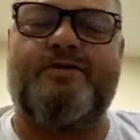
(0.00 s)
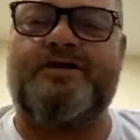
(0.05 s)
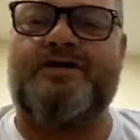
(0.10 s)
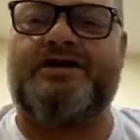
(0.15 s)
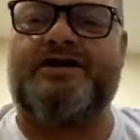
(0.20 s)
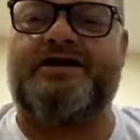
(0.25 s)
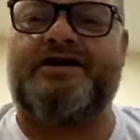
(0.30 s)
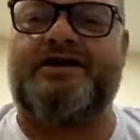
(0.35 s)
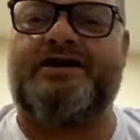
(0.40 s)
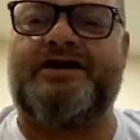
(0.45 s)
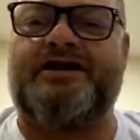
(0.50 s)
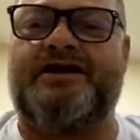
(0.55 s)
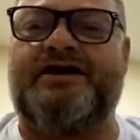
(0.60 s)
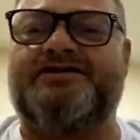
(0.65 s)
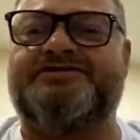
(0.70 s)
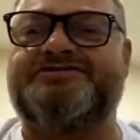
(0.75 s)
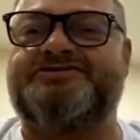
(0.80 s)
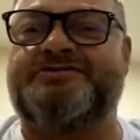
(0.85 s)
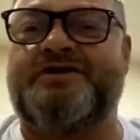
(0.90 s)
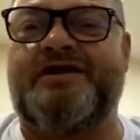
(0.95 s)
I was a
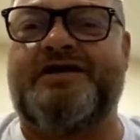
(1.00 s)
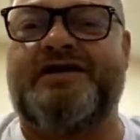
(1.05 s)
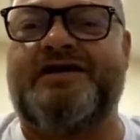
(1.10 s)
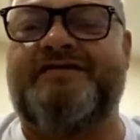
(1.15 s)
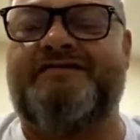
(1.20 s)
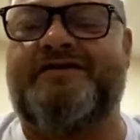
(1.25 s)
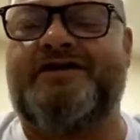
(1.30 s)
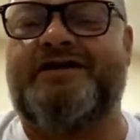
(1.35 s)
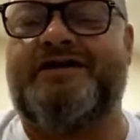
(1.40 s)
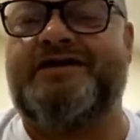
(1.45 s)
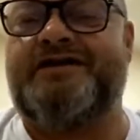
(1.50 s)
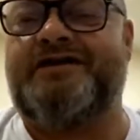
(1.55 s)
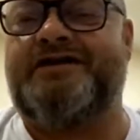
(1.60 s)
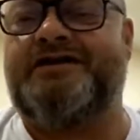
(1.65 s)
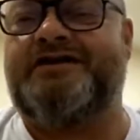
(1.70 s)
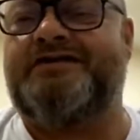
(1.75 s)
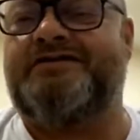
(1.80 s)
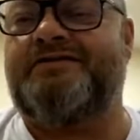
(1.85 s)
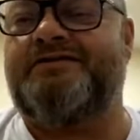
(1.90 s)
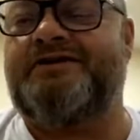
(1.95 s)
working and a
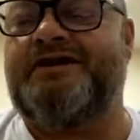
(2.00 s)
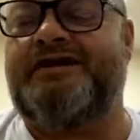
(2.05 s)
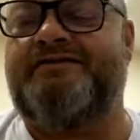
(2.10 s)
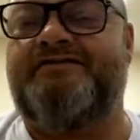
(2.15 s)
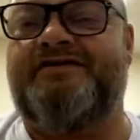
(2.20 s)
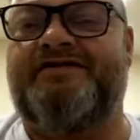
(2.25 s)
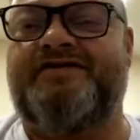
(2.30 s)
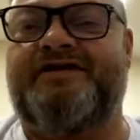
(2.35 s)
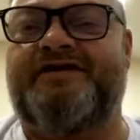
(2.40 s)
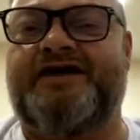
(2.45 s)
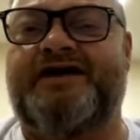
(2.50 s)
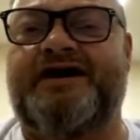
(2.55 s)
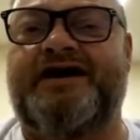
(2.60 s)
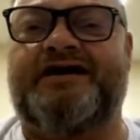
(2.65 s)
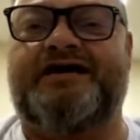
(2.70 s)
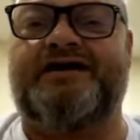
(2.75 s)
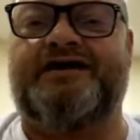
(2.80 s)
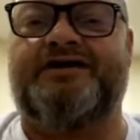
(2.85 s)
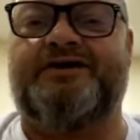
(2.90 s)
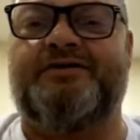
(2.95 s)
striving and doing
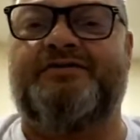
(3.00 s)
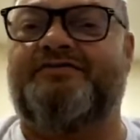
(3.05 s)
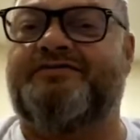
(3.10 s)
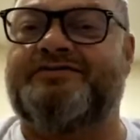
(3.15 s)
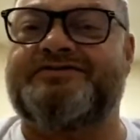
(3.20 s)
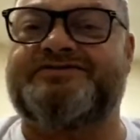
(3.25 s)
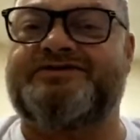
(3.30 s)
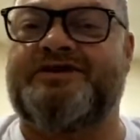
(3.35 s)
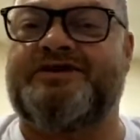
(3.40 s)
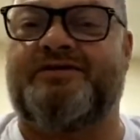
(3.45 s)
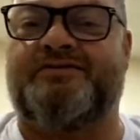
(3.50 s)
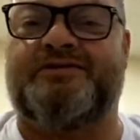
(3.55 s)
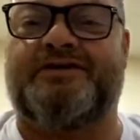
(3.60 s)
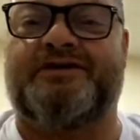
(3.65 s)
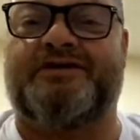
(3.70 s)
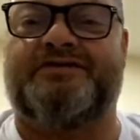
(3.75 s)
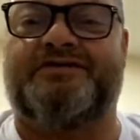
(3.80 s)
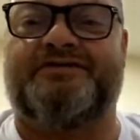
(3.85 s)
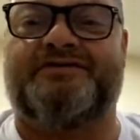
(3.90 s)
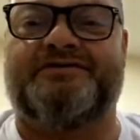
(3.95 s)
everything I could do for
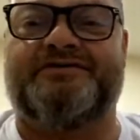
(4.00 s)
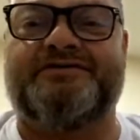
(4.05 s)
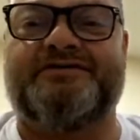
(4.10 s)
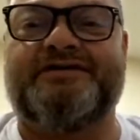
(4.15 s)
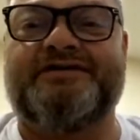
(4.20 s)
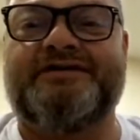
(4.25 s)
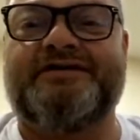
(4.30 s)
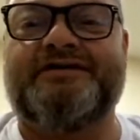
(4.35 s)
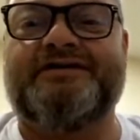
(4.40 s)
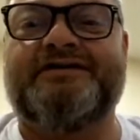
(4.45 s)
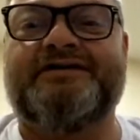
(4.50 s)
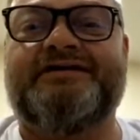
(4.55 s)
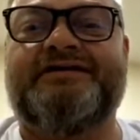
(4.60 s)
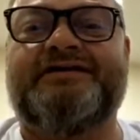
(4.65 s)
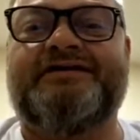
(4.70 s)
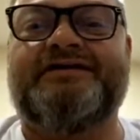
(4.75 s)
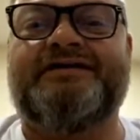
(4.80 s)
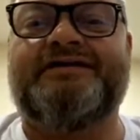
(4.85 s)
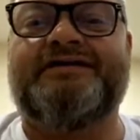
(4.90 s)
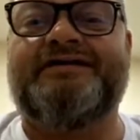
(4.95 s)
so long.
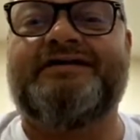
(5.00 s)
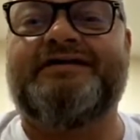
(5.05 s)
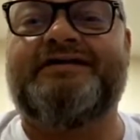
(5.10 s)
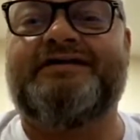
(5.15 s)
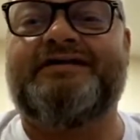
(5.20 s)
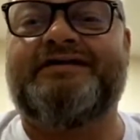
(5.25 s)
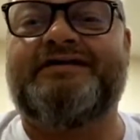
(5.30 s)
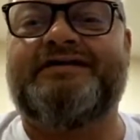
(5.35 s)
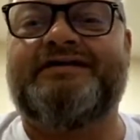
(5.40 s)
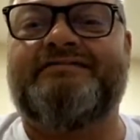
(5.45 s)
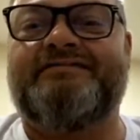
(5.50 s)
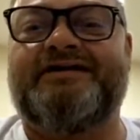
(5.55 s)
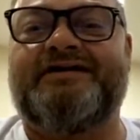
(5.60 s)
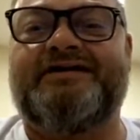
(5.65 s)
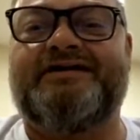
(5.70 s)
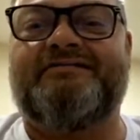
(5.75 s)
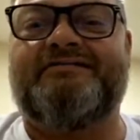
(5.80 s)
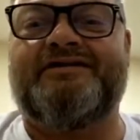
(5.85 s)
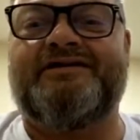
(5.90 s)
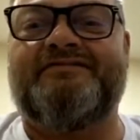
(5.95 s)

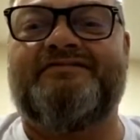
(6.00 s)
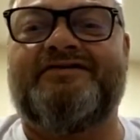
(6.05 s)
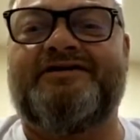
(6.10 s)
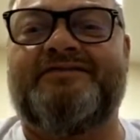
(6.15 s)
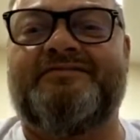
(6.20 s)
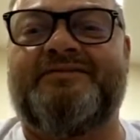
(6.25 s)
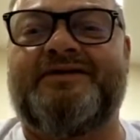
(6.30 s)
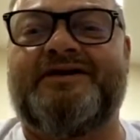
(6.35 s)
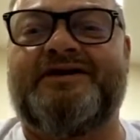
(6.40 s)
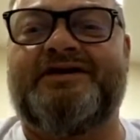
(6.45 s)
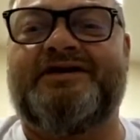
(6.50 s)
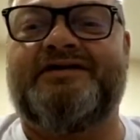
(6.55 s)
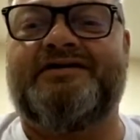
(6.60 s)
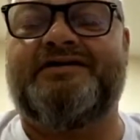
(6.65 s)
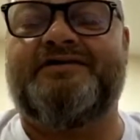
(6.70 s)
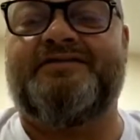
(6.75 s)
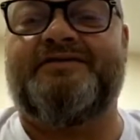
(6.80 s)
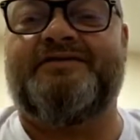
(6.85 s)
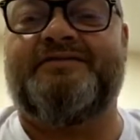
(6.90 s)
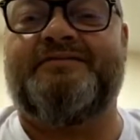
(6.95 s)
Randy, where have you been? You're going